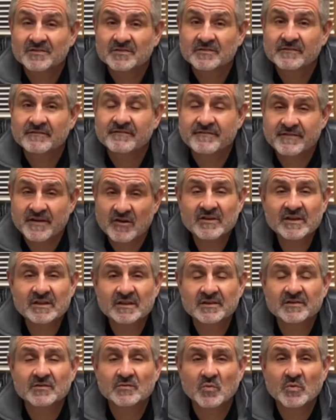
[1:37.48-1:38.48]
very
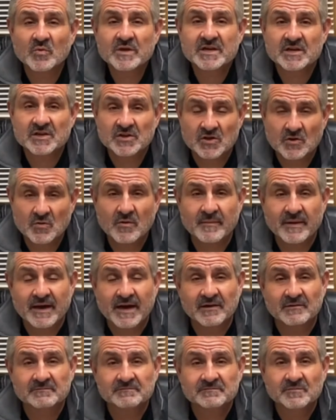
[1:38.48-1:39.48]
little we can do
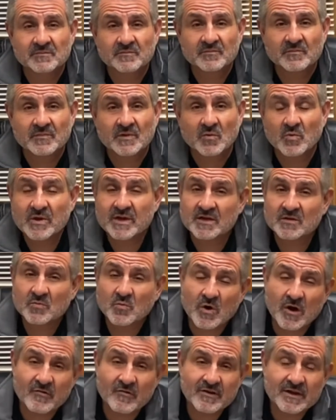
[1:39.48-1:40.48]
about. We can
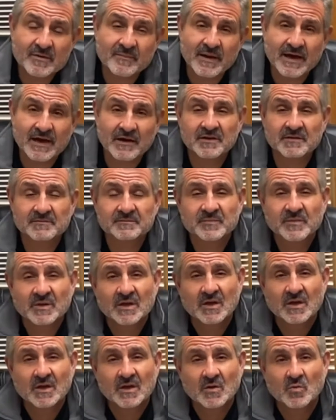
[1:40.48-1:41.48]
worry about it.
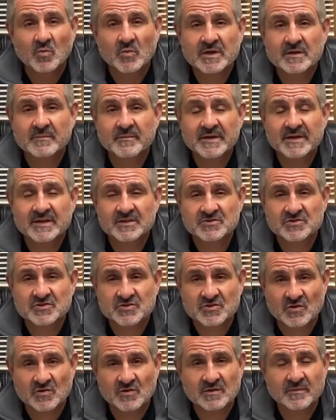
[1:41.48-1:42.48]
We can be
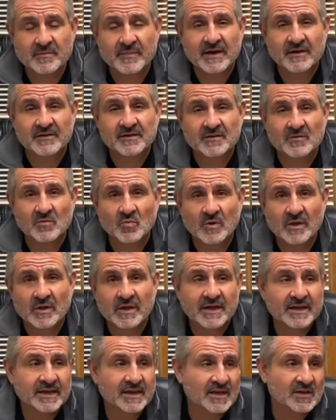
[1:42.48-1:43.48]
concerned about it. Will
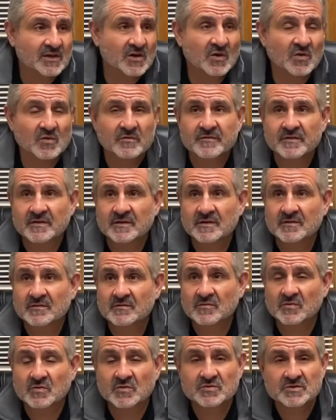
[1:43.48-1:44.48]
I get COVID?
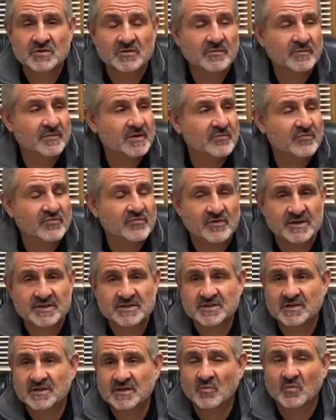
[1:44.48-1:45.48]
Who's going to be
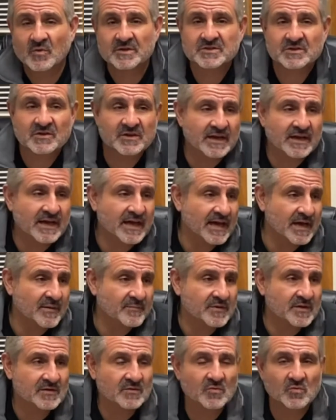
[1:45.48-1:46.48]
president? What's going to
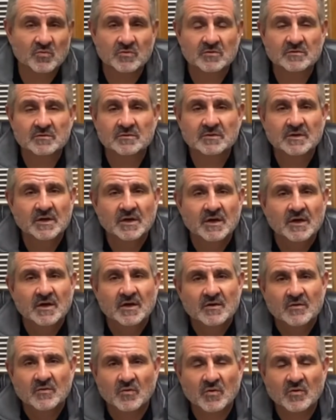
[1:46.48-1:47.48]
happen?
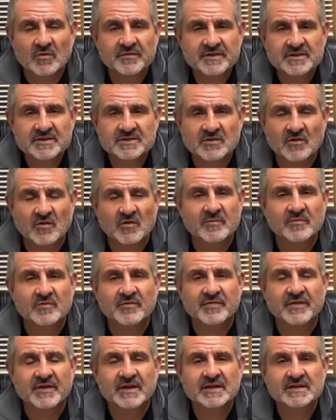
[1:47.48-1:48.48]
All these horrible
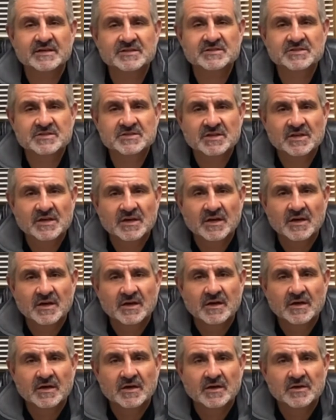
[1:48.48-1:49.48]
things.
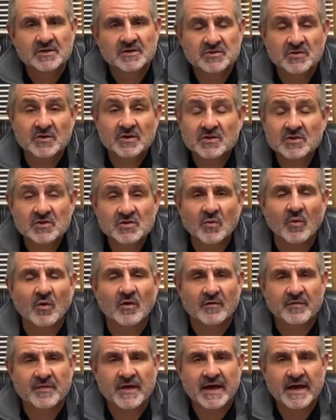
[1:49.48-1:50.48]
You can do
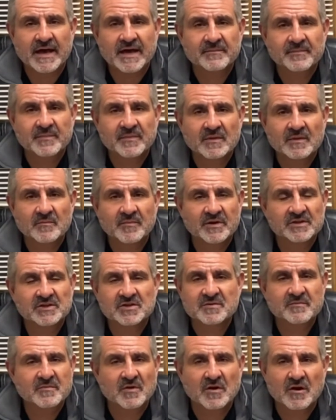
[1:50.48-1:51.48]
all that, but
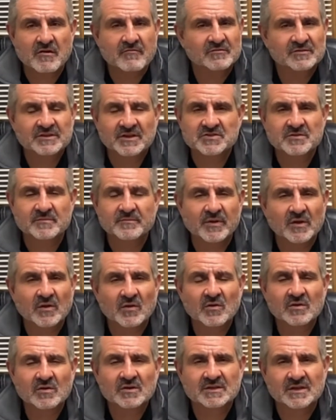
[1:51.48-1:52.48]
tomorrow doesn't
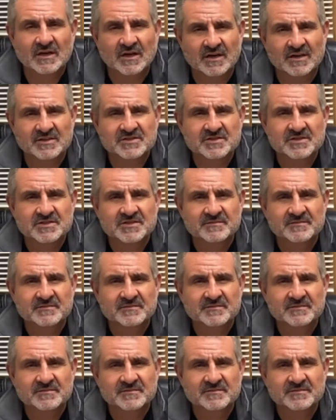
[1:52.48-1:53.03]
belong to us.